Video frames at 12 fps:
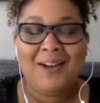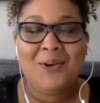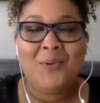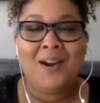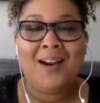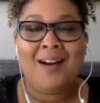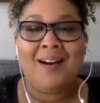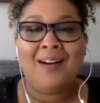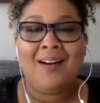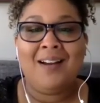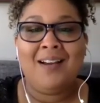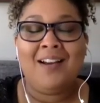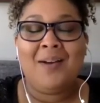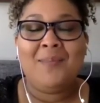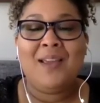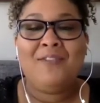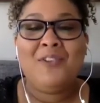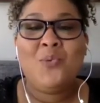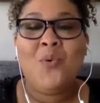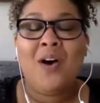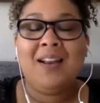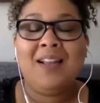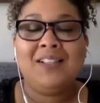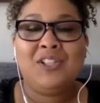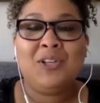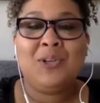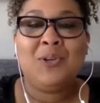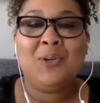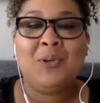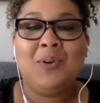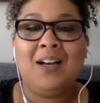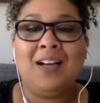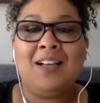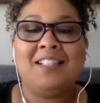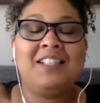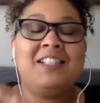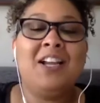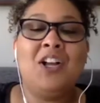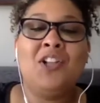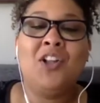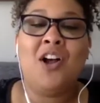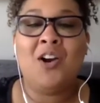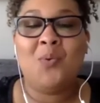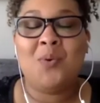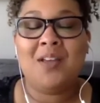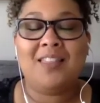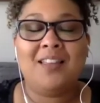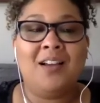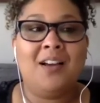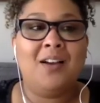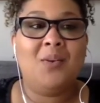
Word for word: where um, if you wanted to uh, sing along with uh,